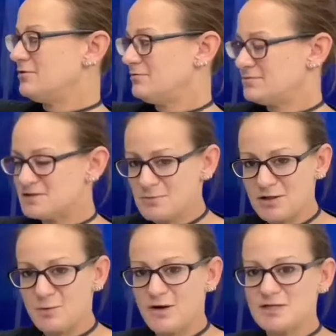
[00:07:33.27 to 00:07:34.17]

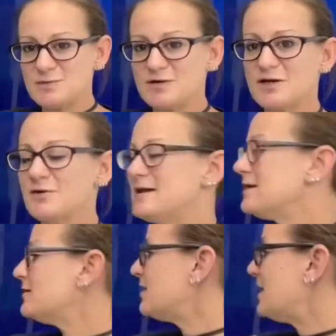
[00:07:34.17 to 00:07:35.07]
smaller ones would go
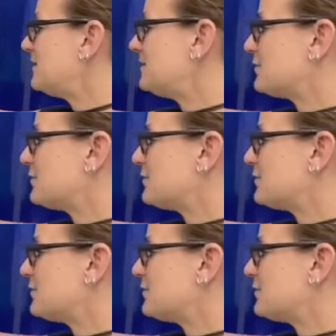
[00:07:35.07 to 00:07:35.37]
here, and then of